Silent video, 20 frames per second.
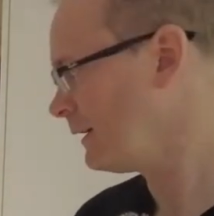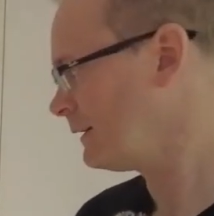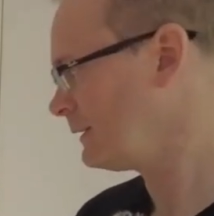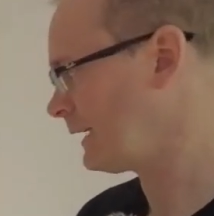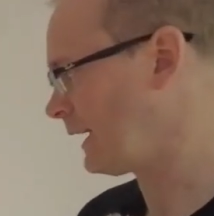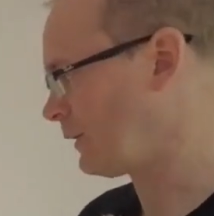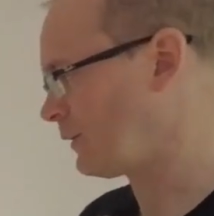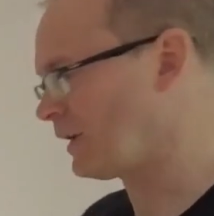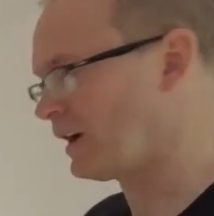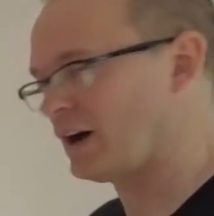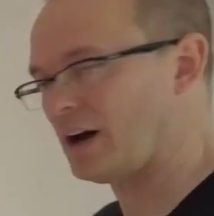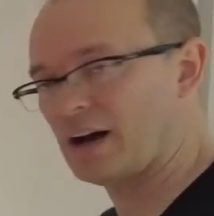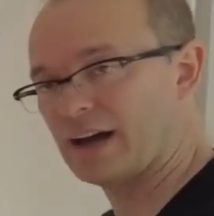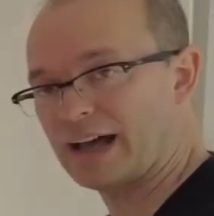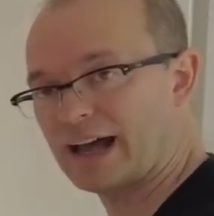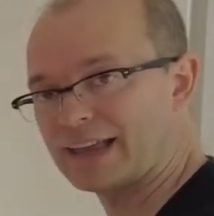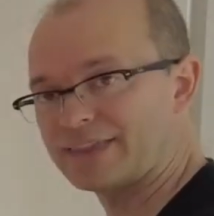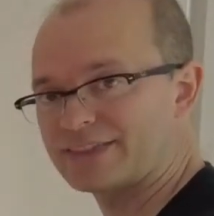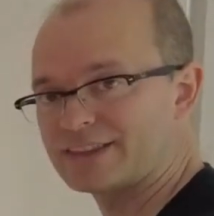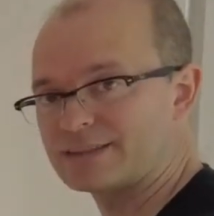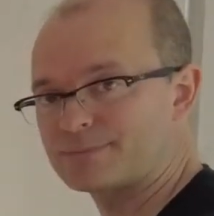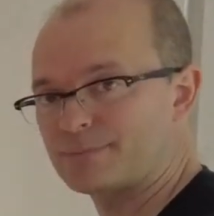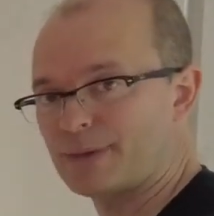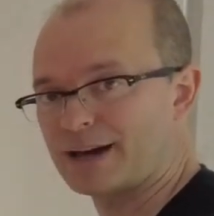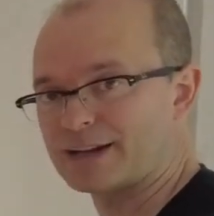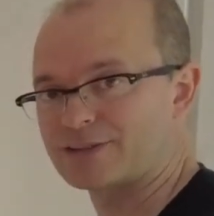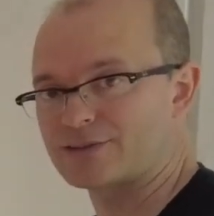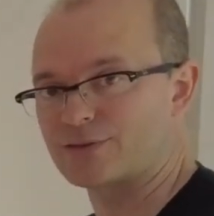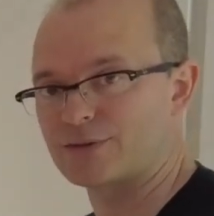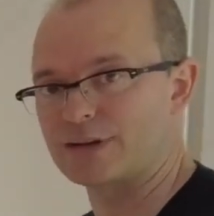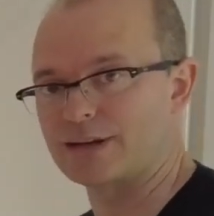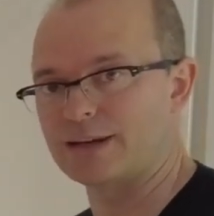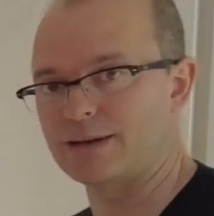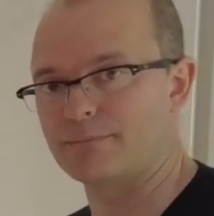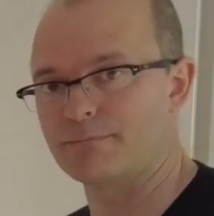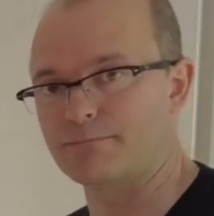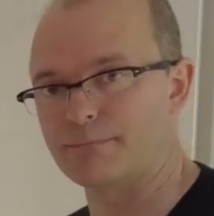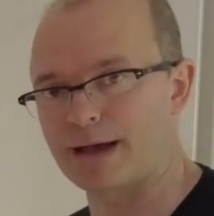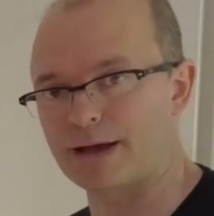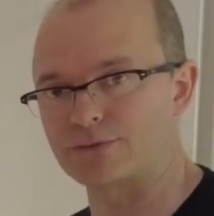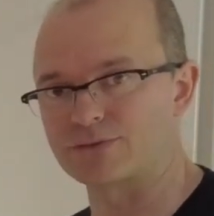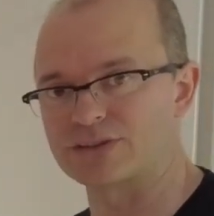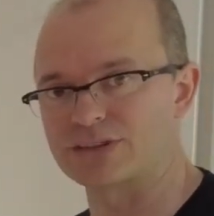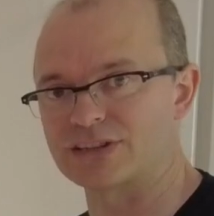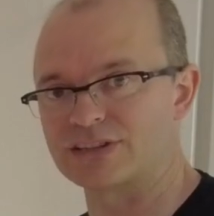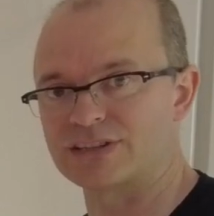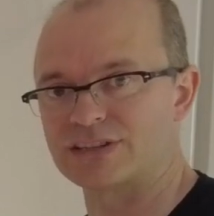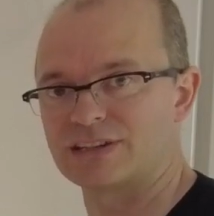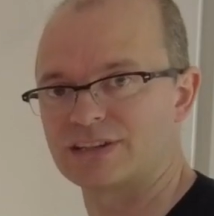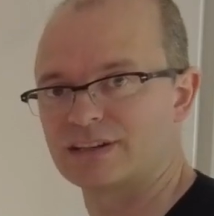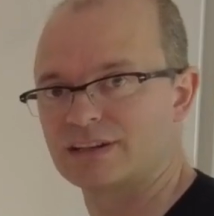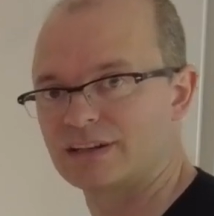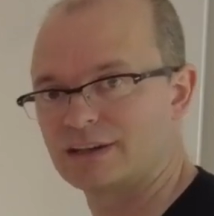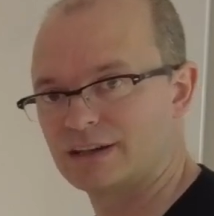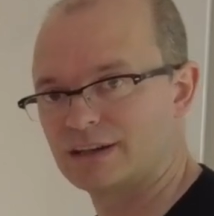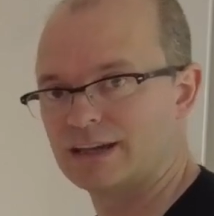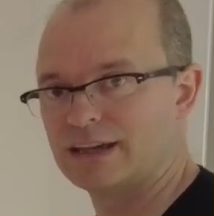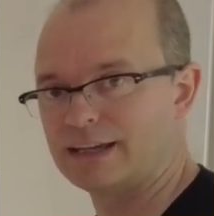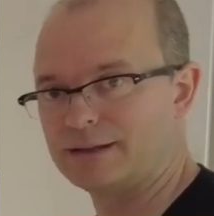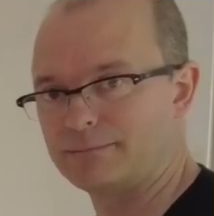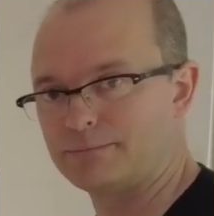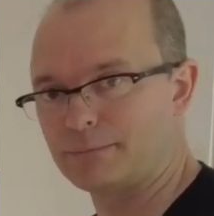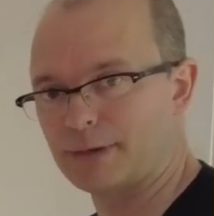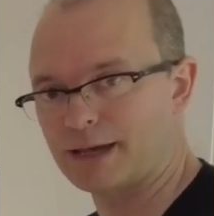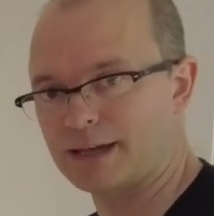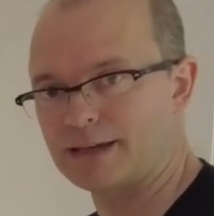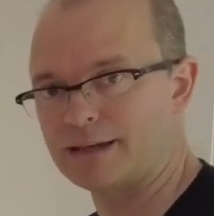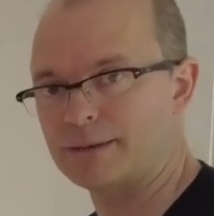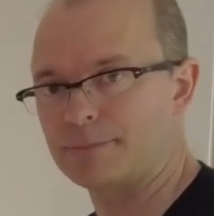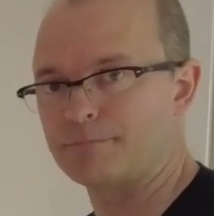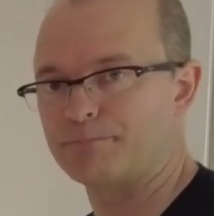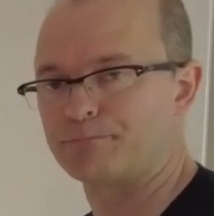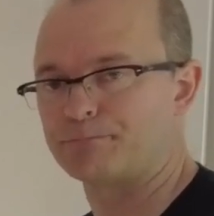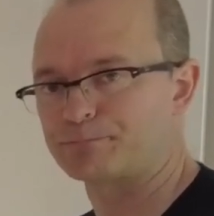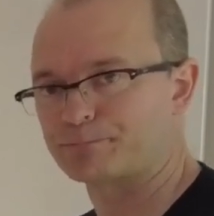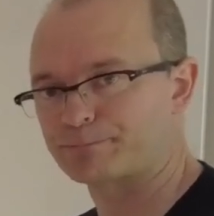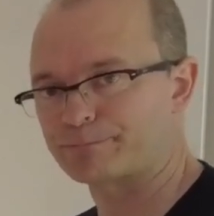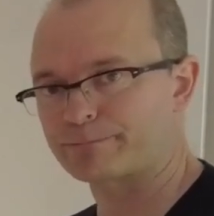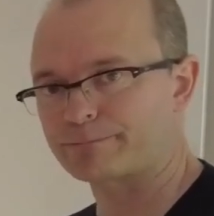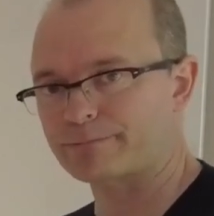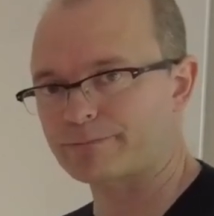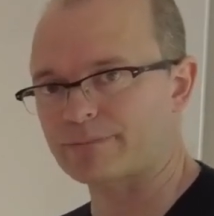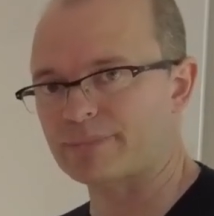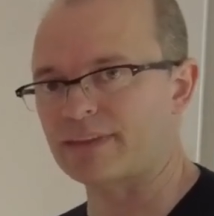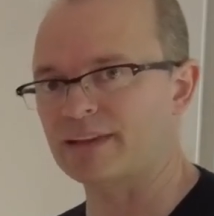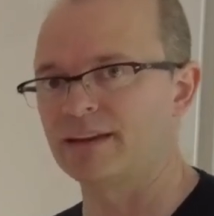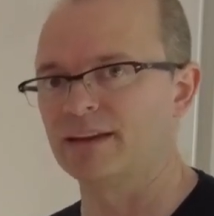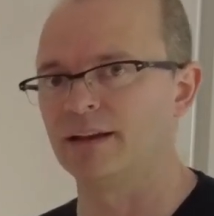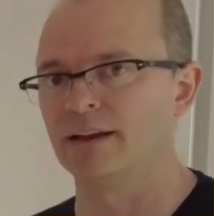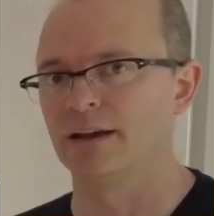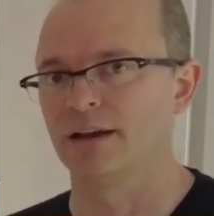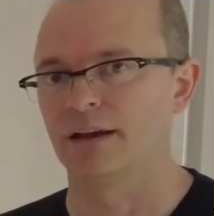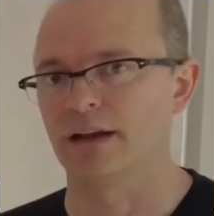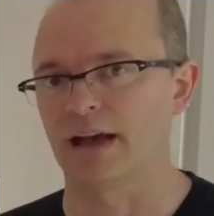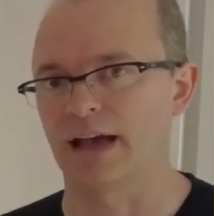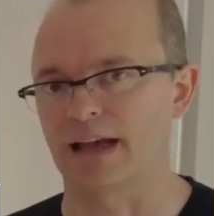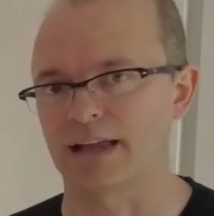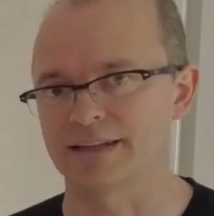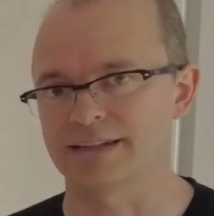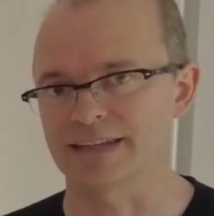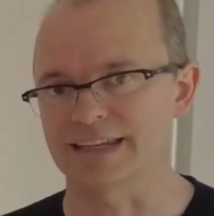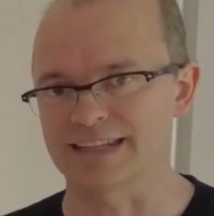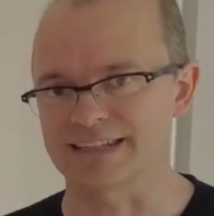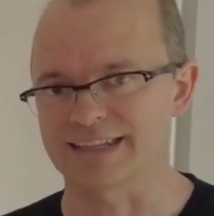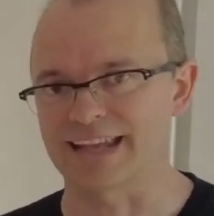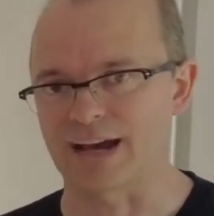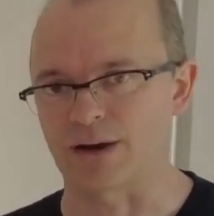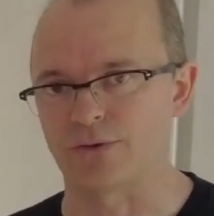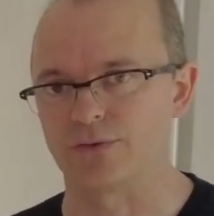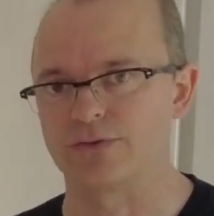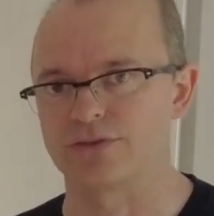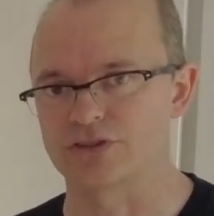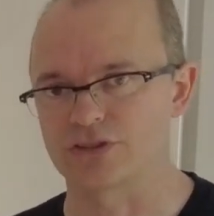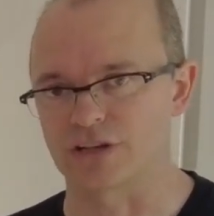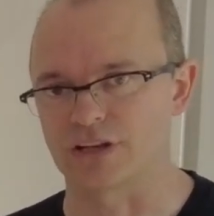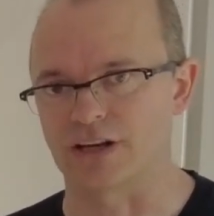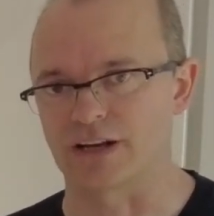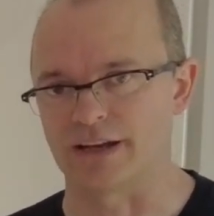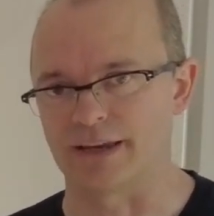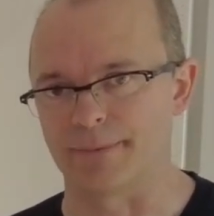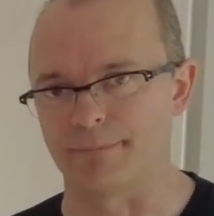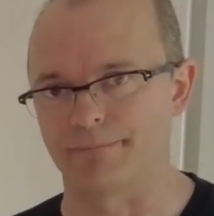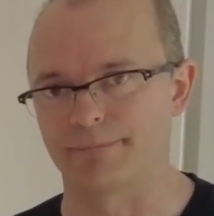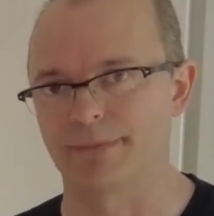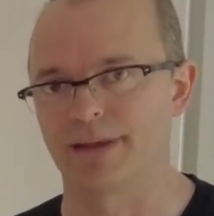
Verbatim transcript: Now, I had this battery mounted in May and it's now July.